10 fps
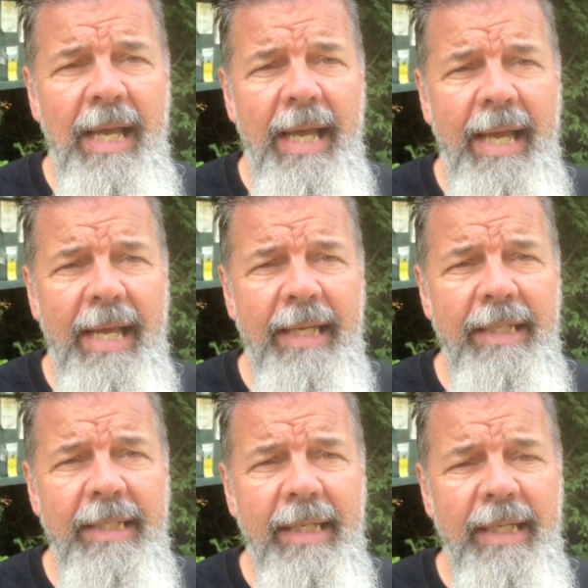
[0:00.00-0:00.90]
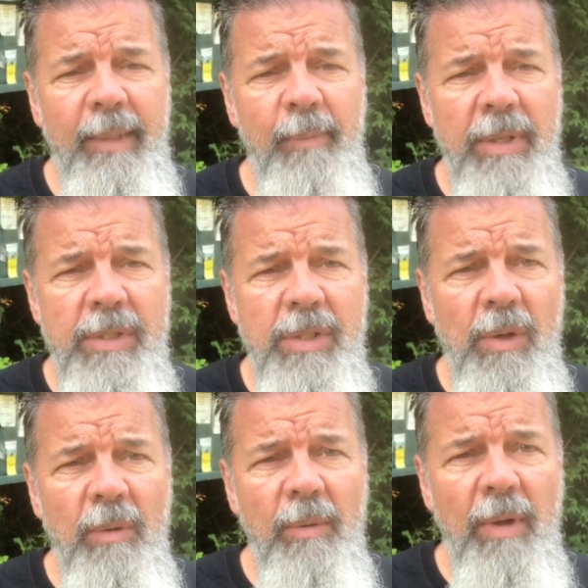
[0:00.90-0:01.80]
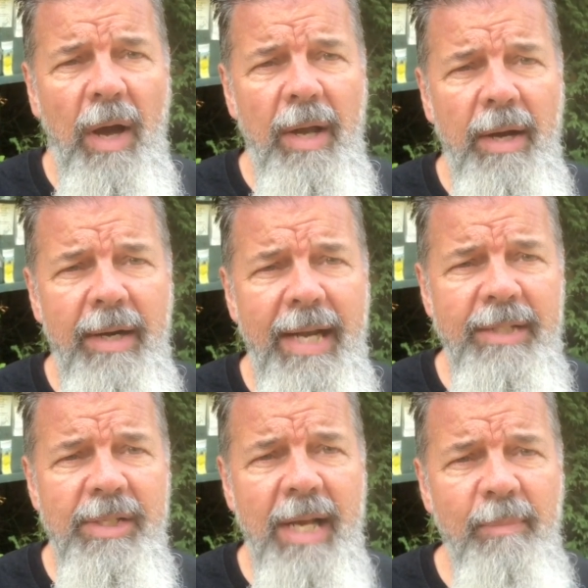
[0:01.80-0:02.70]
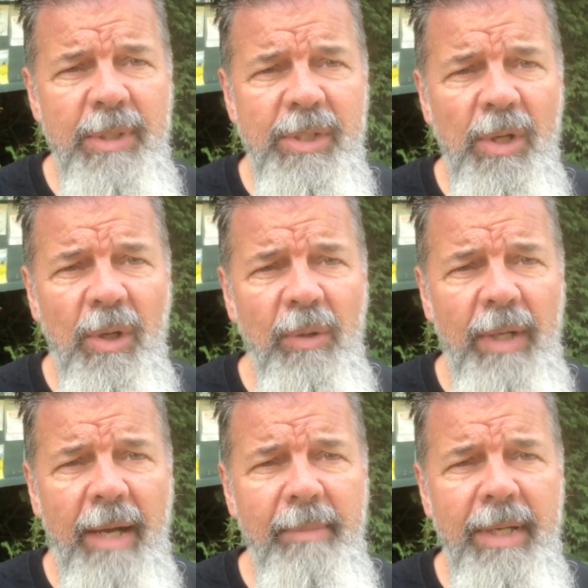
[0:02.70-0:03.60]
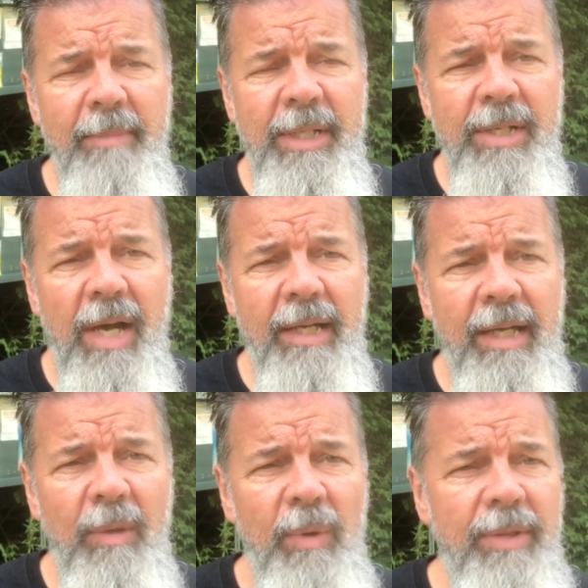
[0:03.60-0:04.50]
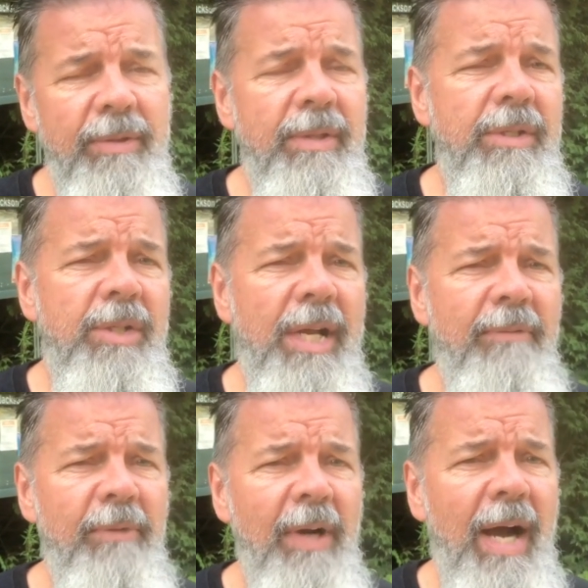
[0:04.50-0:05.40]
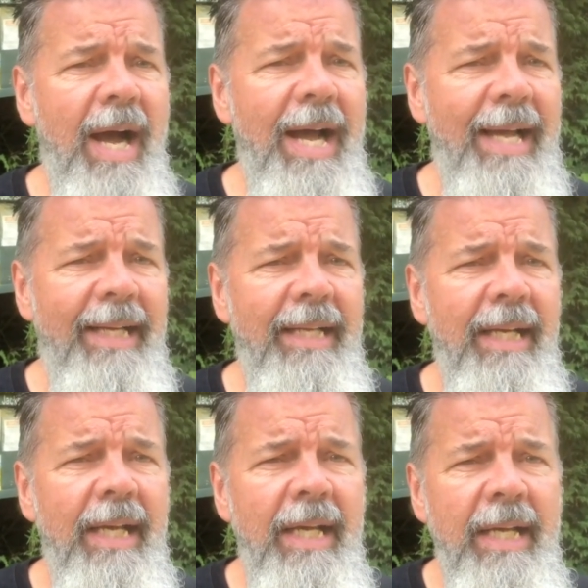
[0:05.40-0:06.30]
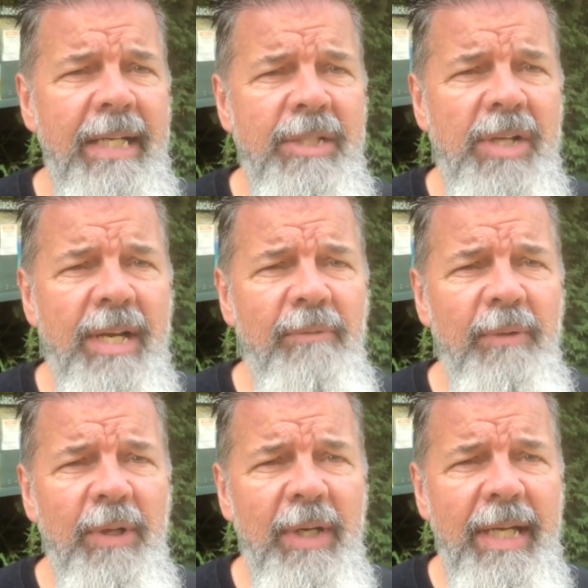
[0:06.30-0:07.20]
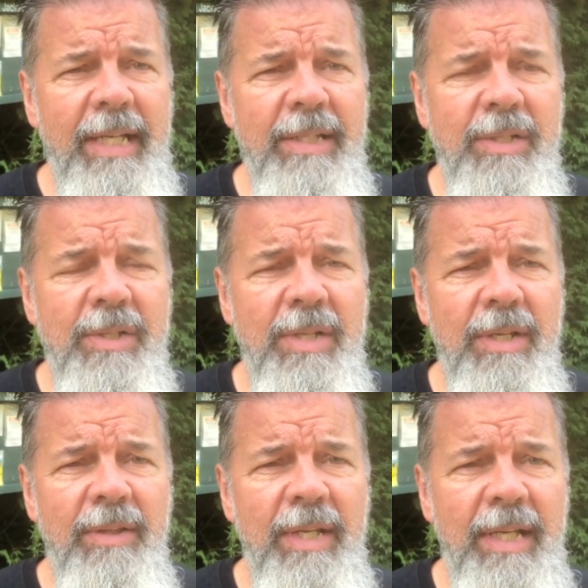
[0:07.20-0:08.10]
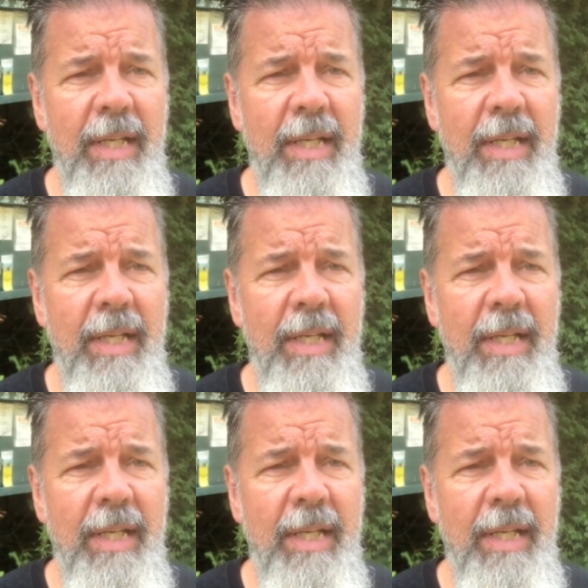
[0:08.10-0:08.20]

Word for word: And uh, so on our next episode, I'm going to be talking with Jennifer Hyde, Jennifer is the